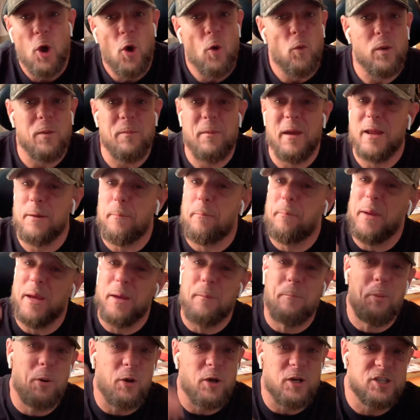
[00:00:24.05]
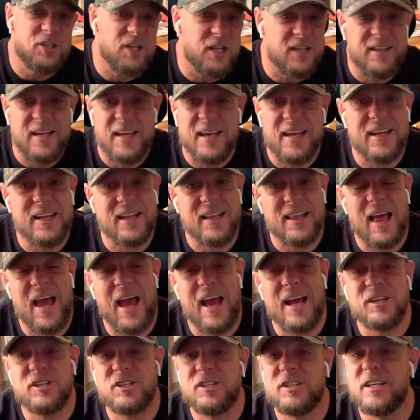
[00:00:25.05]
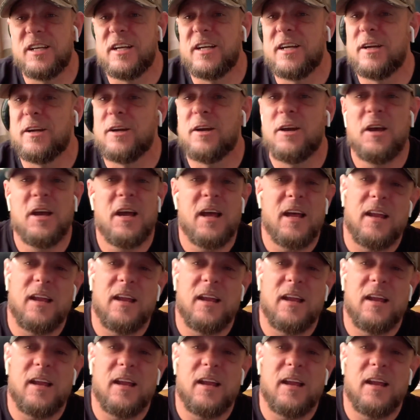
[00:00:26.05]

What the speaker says: We made a big push at the end of last year.